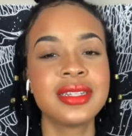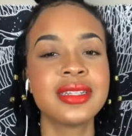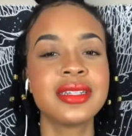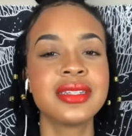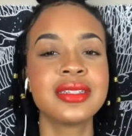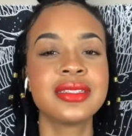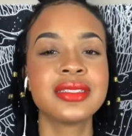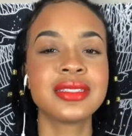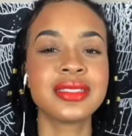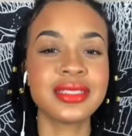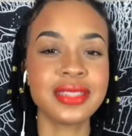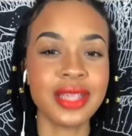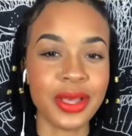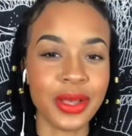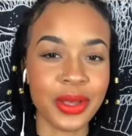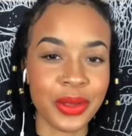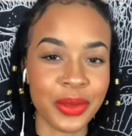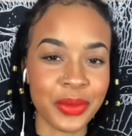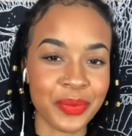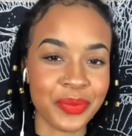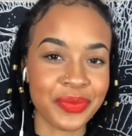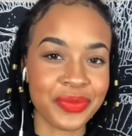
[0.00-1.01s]
So
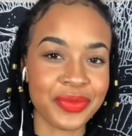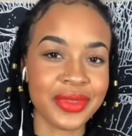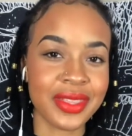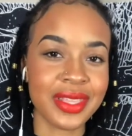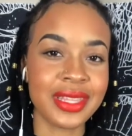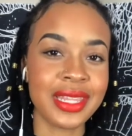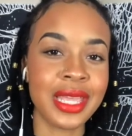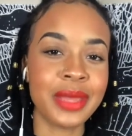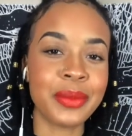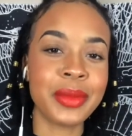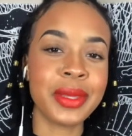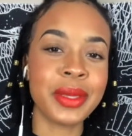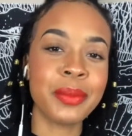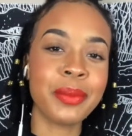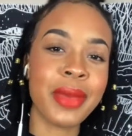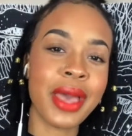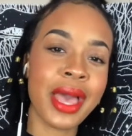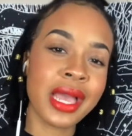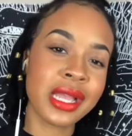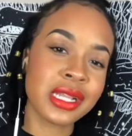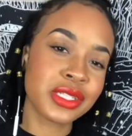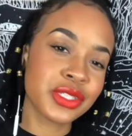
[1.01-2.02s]
let me
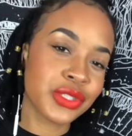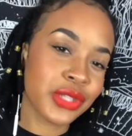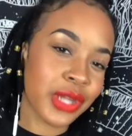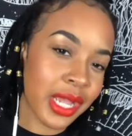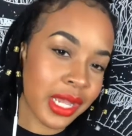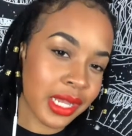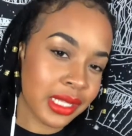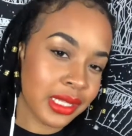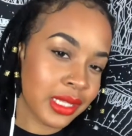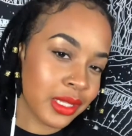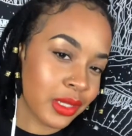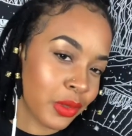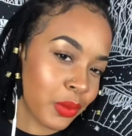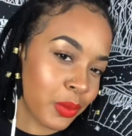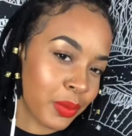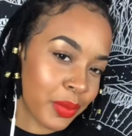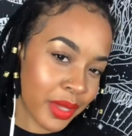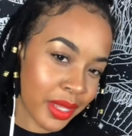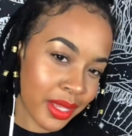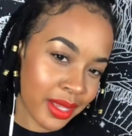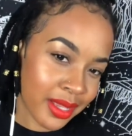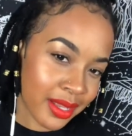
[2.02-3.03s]
backtrack a little
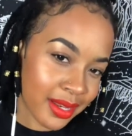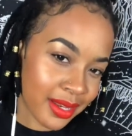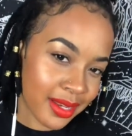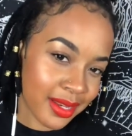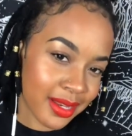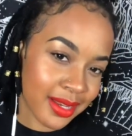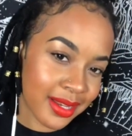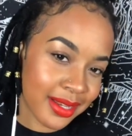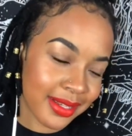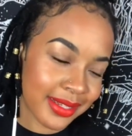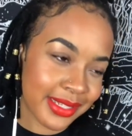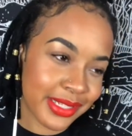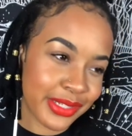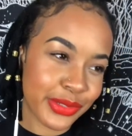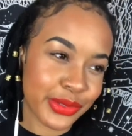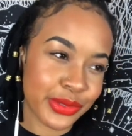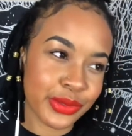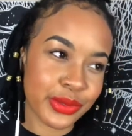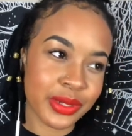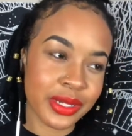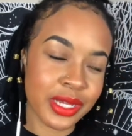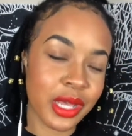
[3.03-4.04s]
bit to
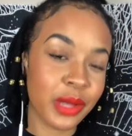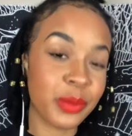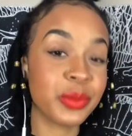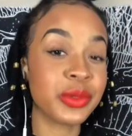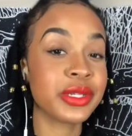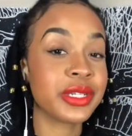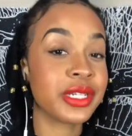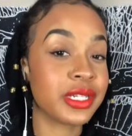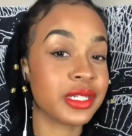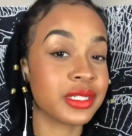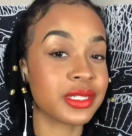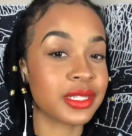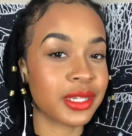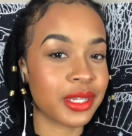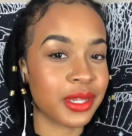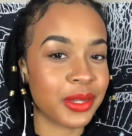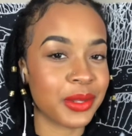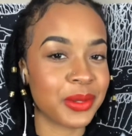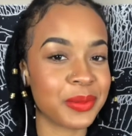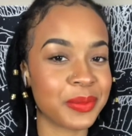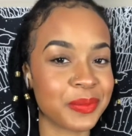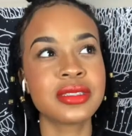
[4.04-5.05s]
a couple years ago.
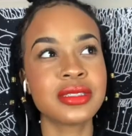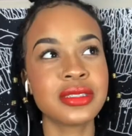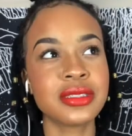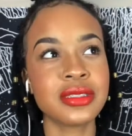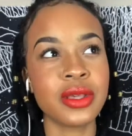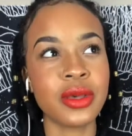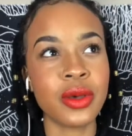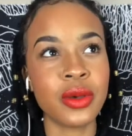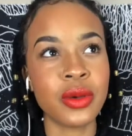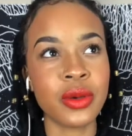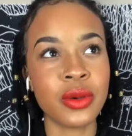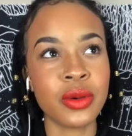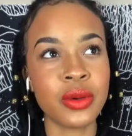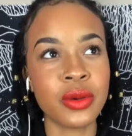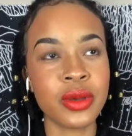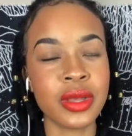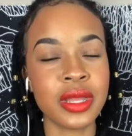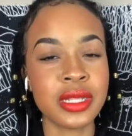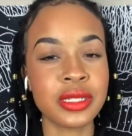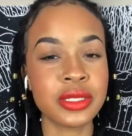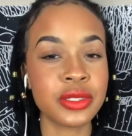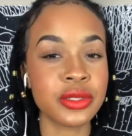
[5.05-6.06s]
So in
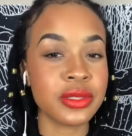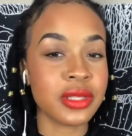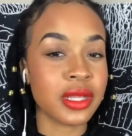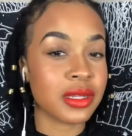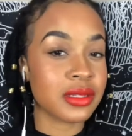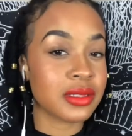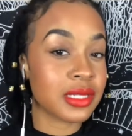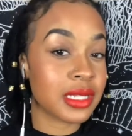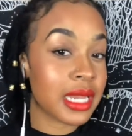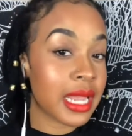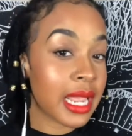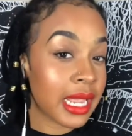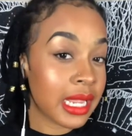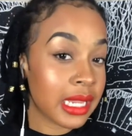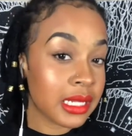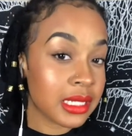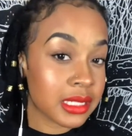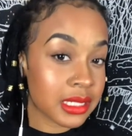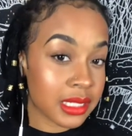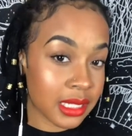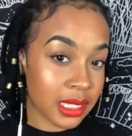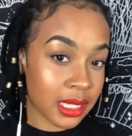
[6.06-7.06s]

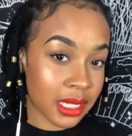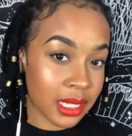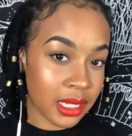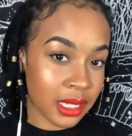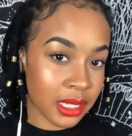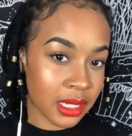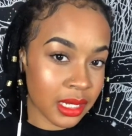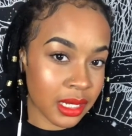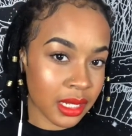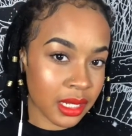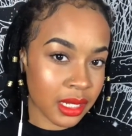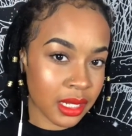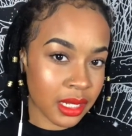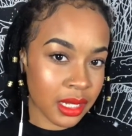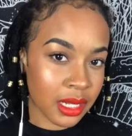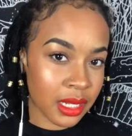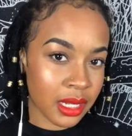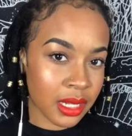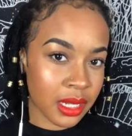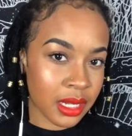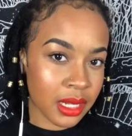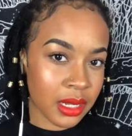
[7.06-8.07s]
2018,
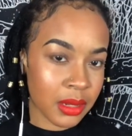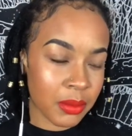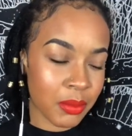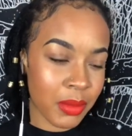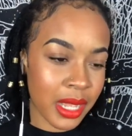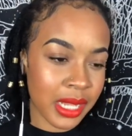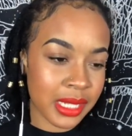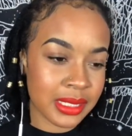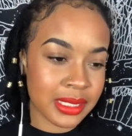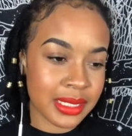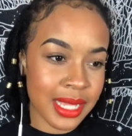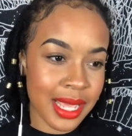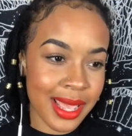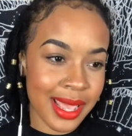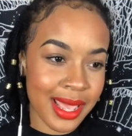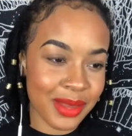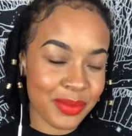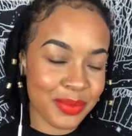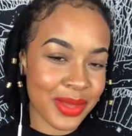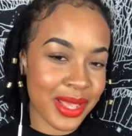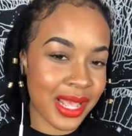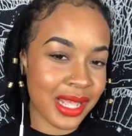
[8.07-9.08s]
my dad
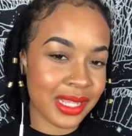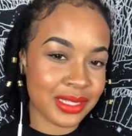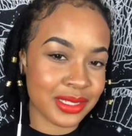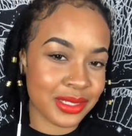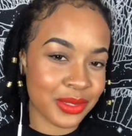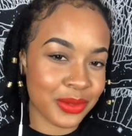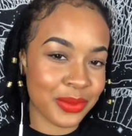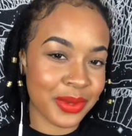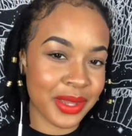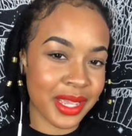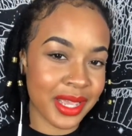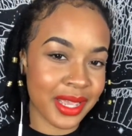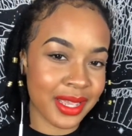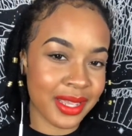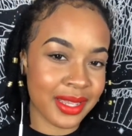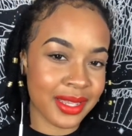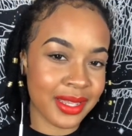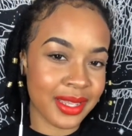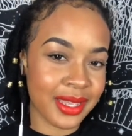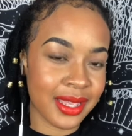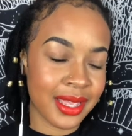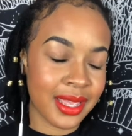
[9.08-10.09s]
passed away.
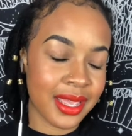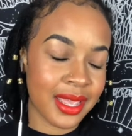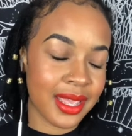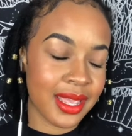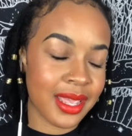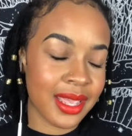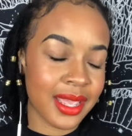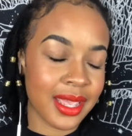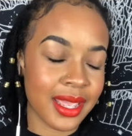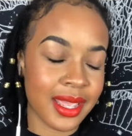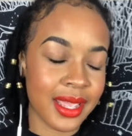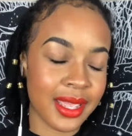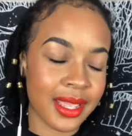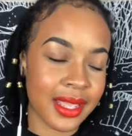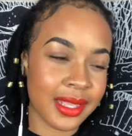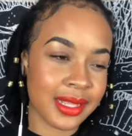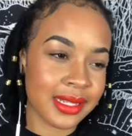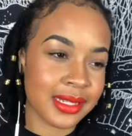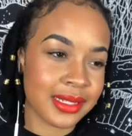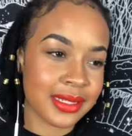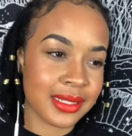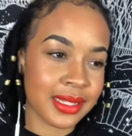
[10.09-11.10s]

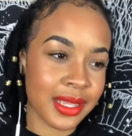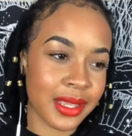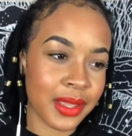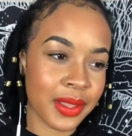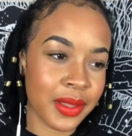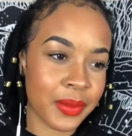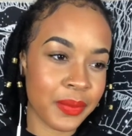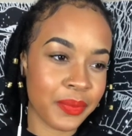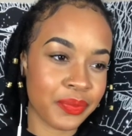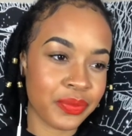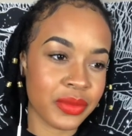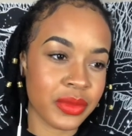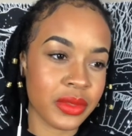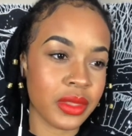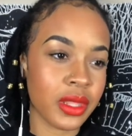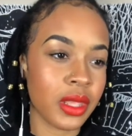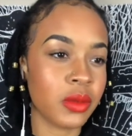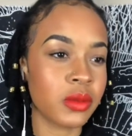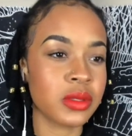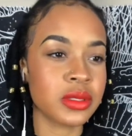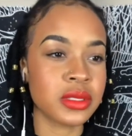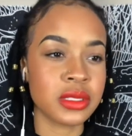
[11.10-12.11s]
And that
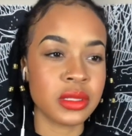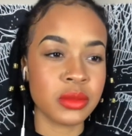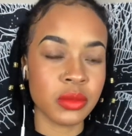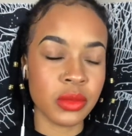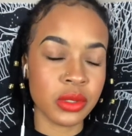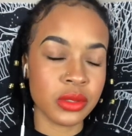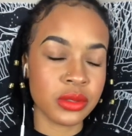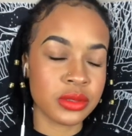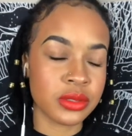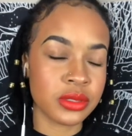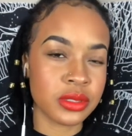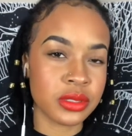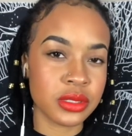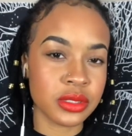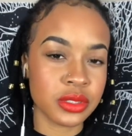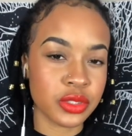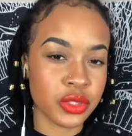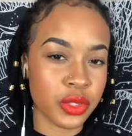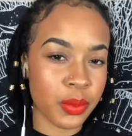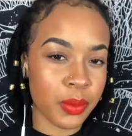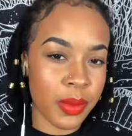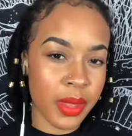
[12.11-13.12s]
was the most
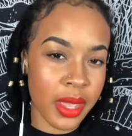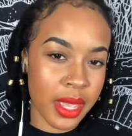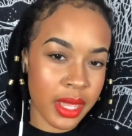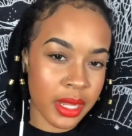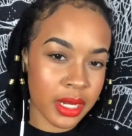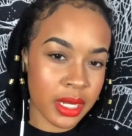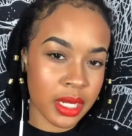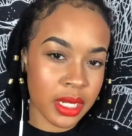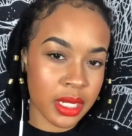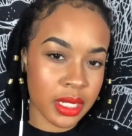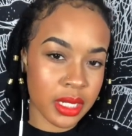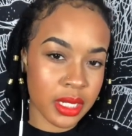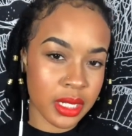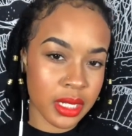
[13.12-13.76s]
traumatic,